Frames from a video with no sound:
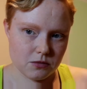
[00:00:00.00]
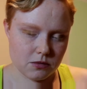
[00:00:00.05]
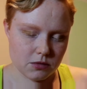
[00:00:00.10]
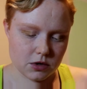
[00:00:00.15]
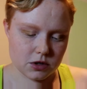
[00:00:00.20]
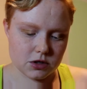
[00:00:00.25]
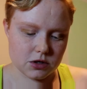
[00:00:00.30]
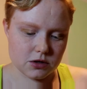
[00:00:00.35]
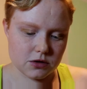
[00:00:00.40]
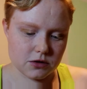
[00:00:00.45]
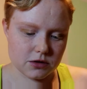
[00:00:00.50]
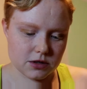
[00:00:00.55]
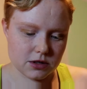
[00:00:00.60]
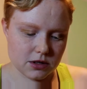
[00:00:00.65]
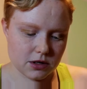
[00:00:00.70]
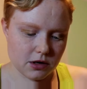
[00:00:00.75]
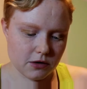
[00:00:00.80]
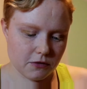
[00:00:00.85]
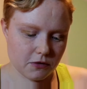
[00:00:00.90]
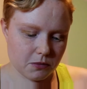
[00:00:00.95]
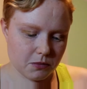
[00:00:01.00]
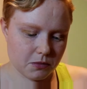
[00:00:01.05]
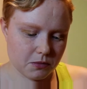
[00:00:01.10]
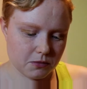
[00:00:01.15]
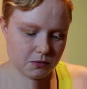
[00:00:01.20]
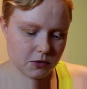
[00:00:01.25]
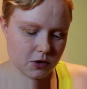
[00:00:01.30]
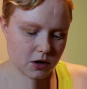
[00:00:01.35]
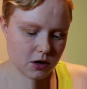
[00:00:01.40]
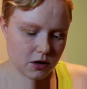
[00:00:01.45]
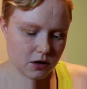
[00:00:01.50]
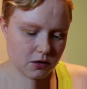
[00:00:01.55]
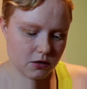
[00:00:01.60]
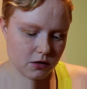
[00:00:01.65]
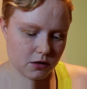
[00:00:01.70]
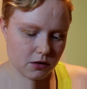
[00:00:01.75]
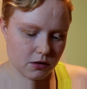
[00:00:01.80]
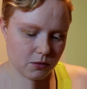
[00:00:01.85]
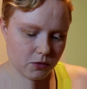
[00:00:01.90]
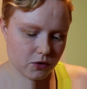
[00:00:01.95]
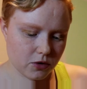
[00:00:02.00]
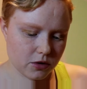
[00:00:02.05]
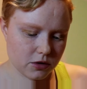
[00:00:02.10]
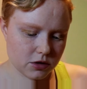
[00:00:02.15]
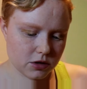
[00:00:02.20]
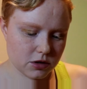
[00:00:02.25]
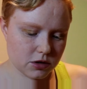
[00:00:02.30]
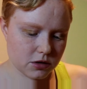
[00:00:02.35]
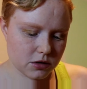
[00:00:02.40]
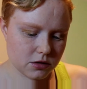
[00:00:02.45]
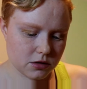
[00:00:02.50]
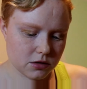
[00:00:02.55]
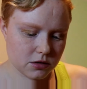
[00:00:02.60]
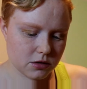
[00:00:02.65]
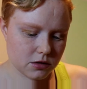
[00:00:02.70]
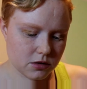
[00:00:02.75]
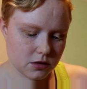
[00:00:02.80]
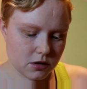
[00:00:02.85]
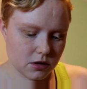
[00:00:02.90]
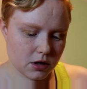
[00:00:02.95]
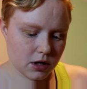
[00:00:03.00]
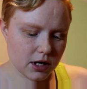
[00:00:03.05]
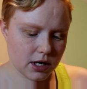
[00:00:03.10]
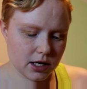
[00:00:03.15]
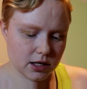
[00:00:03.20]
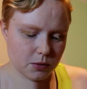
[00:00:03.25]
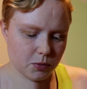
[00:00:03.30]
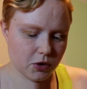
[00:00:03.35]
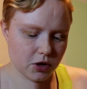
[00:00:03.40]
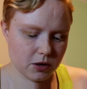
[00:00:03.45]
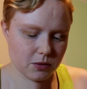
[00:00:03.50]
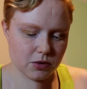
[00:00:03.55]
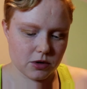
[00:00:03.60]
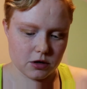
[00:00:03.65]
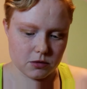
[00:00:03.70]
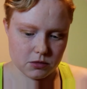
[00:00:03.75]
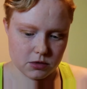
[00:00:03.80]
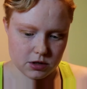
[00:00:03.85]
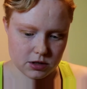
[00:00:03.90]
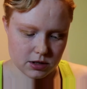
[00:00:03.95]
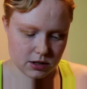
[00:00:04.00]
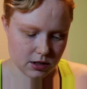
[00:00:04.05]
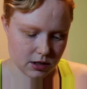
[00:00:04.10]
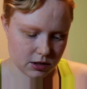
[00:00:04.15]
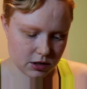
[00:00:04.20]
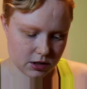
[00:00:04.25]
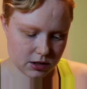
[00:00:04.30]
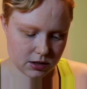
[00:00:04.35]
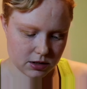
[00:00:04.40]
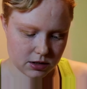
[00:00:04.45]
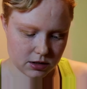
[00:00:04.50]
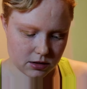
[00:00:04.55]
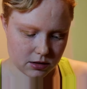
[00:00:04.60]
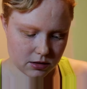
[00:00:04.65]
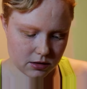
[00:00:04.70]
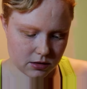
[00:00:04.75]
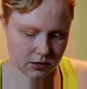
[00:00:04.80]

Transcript: Make sure there's enough color on the brush. It's pretty pigmented, I just